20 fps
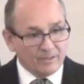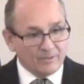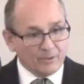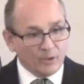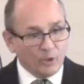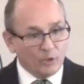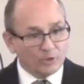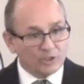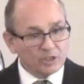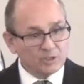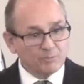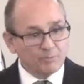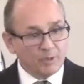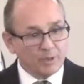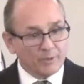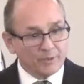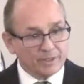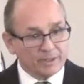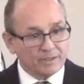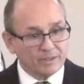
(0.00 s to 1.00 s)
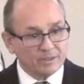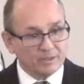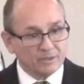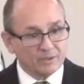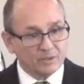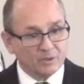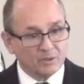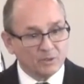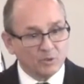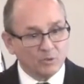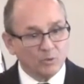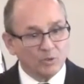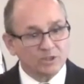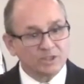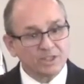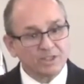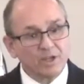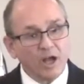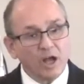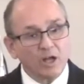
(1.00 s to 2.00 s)
The Holy Spirit
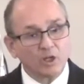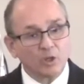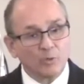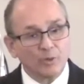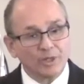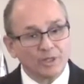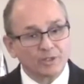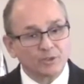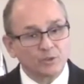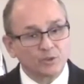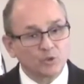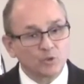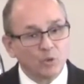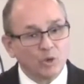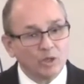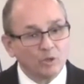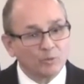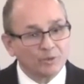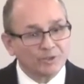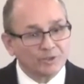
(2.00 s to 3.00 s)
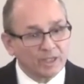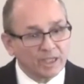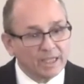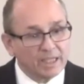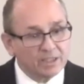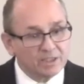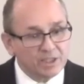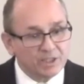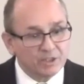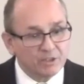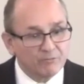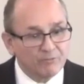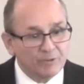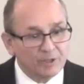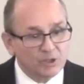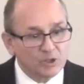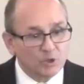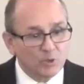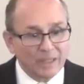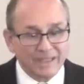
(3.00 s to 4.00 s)
was inaugurated to dwell with each
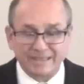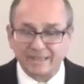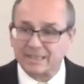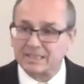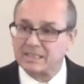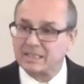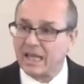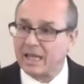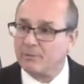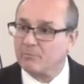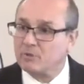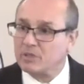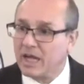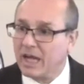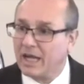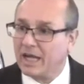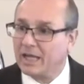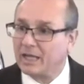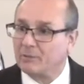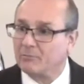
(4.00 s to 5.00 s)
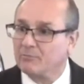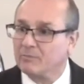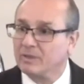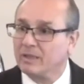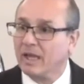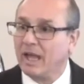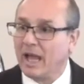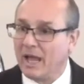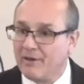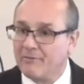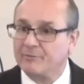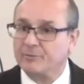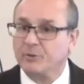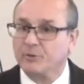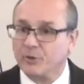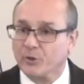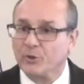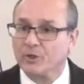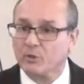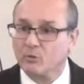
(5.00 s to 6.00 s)
individual at the same time after
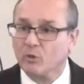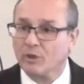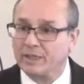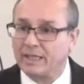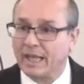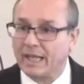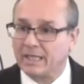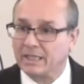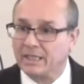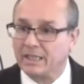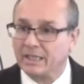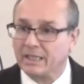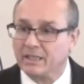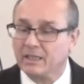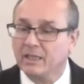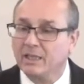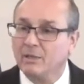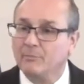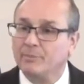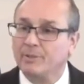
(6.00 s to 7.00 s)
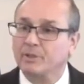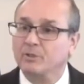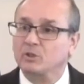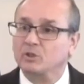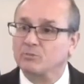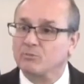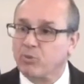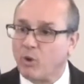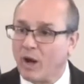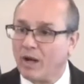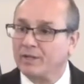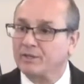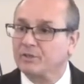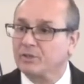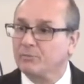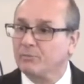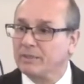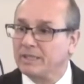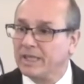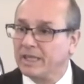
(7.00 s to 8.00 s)
31 AD. Because prior
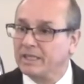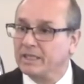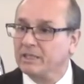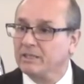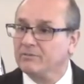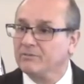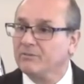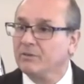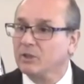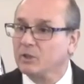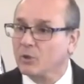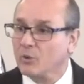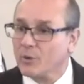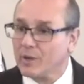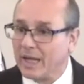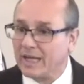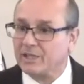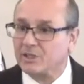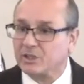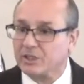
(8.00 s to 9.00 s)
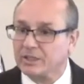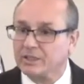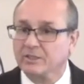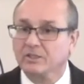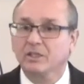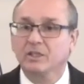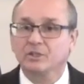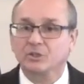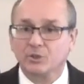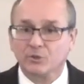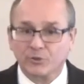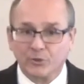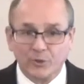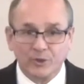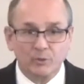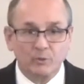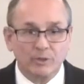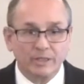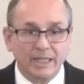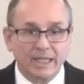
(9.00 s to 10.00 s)
to the beginning of creation, to
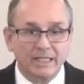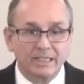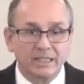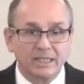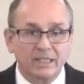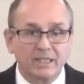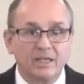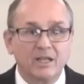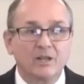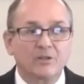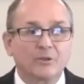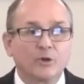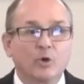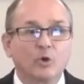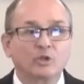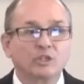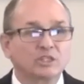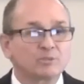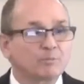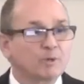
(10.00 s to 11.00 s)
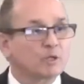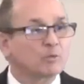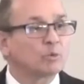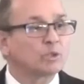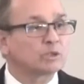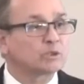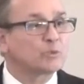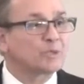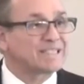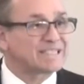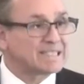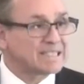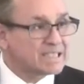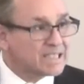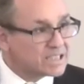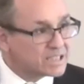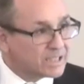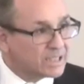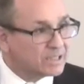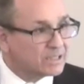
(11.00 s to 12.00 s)
31 AD, the Holy Spirit was
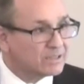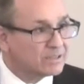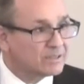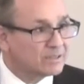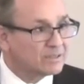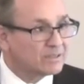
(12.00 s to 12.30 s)
resisted.